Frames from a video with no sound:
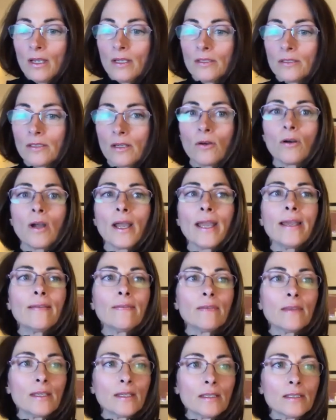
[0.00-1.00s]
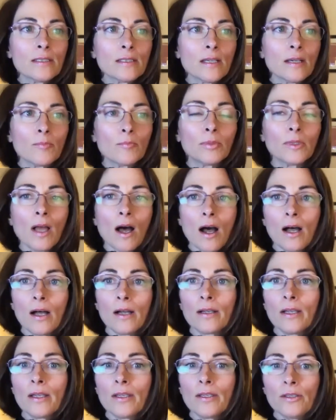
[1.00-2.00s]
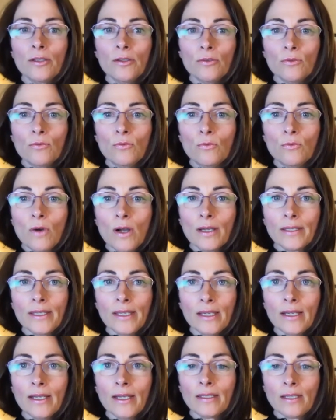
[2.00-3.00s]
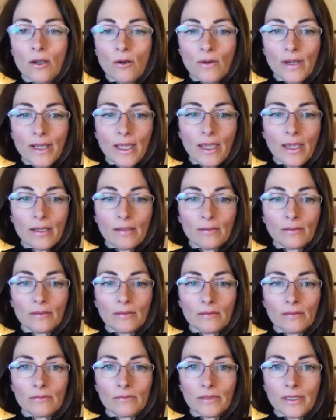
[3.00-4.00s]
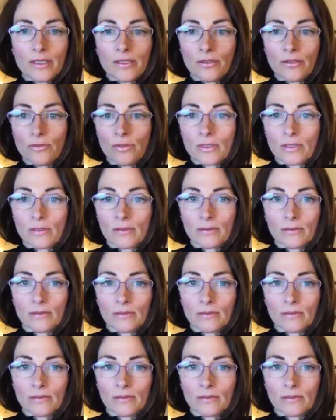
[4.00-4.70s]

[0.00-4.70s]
So in this blog, you want, yeah, no, I can't reduce.